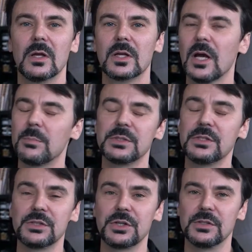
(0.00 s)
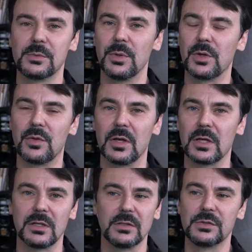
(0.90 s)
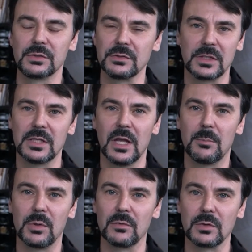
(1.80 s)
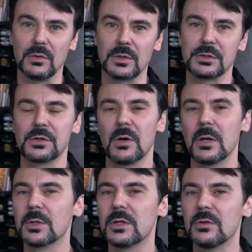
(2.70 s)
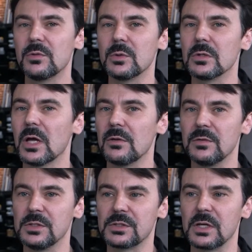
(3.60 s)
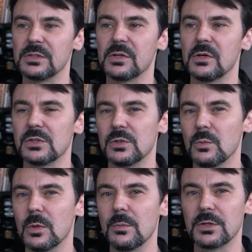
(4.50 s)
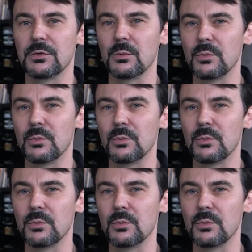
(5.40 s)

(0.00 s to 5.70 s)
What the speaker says: Composition is a big thing and certainly cannot be overlooked. So I'm going to give you a lot of insights onto what makes a